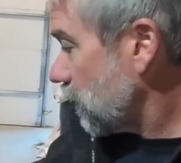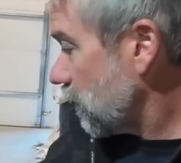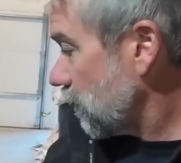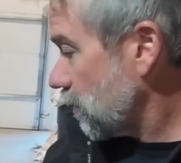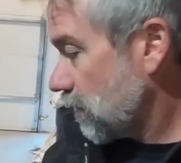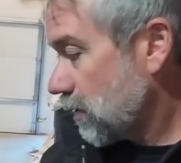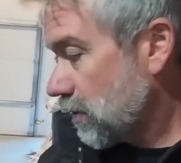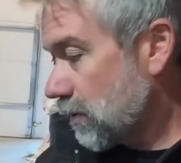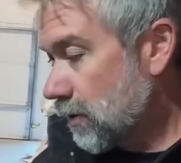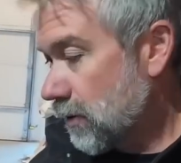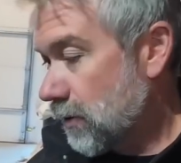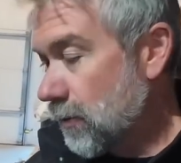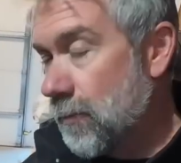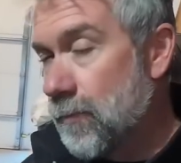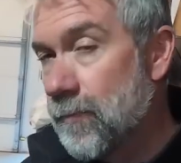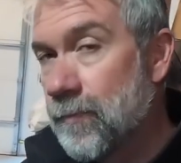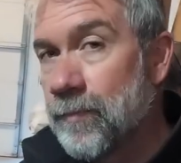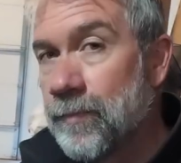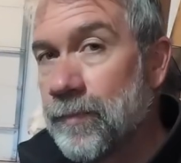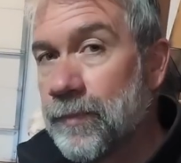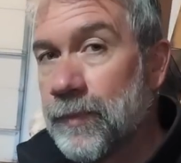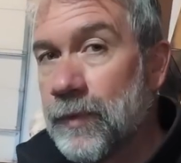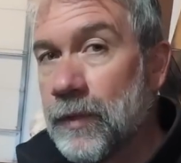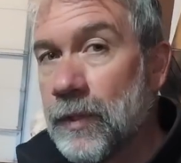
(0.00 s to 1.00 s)
them through.
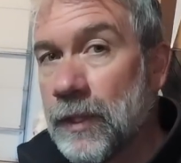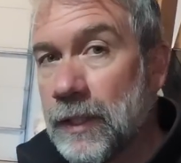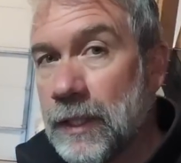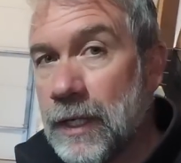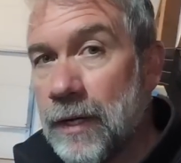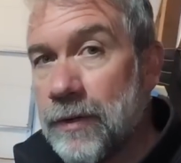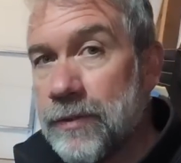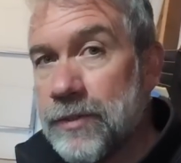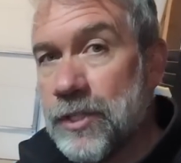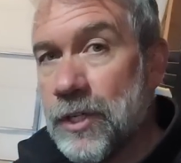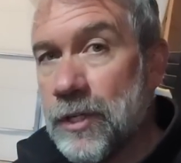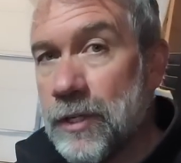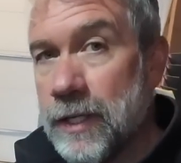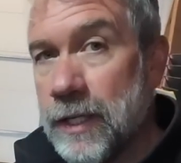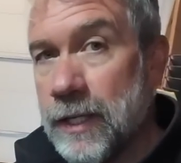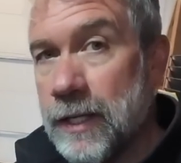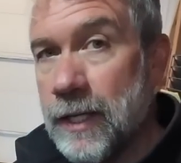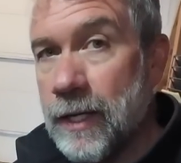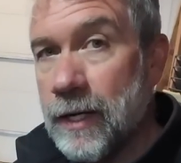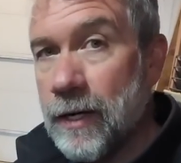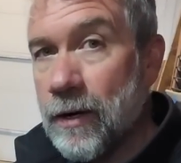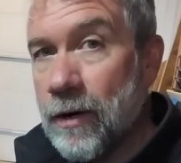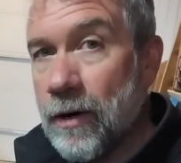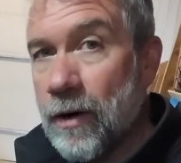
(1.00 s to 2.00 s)
Look how dirty
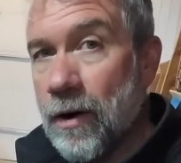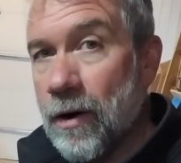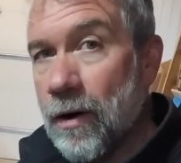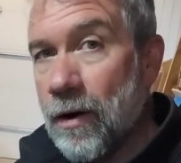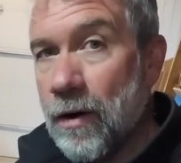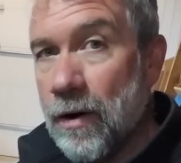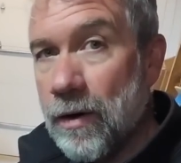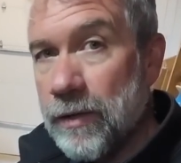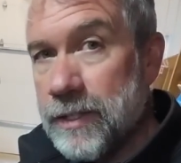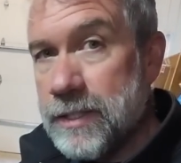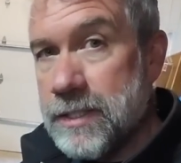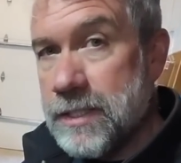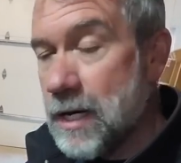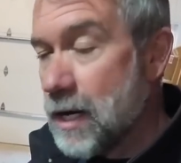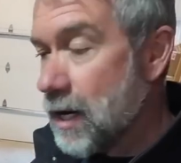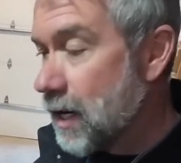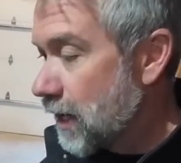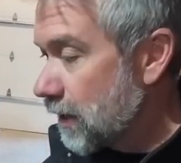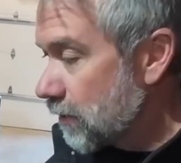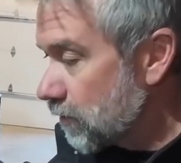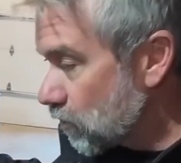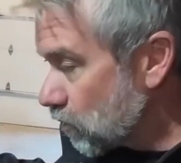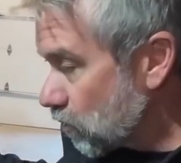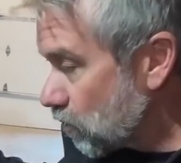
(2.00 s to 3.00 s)
they are all the
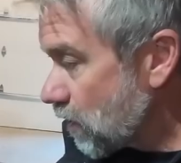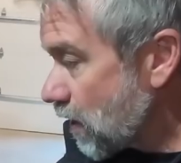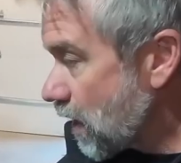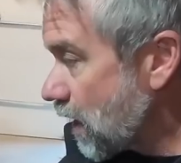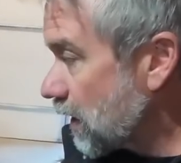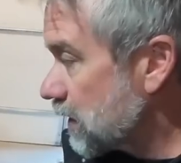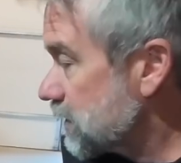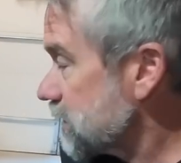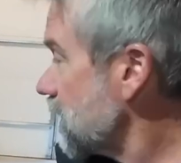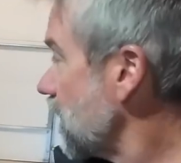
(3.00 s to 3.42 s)
time. Rocks